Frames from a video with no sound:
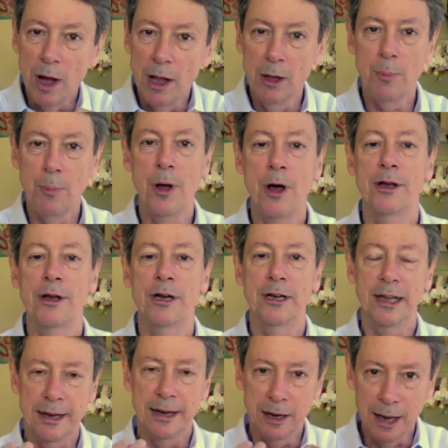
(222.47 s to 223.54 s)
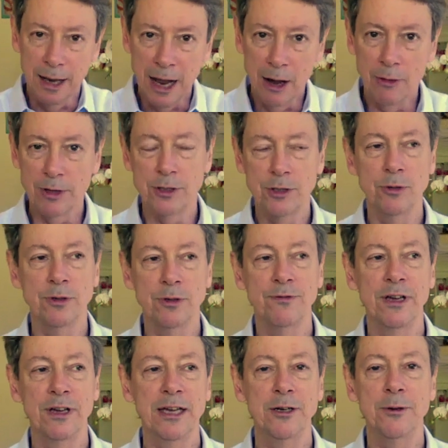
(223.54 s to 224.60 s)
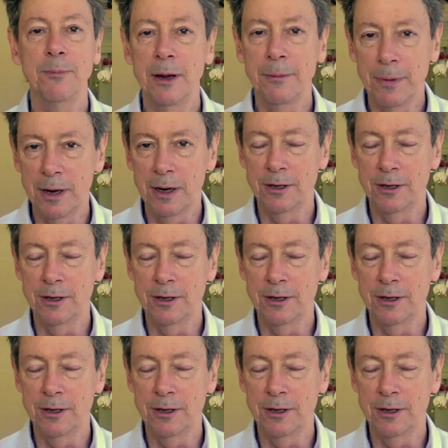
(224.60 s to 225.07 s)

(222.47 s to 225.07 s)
dwell upon it and allow it to invade my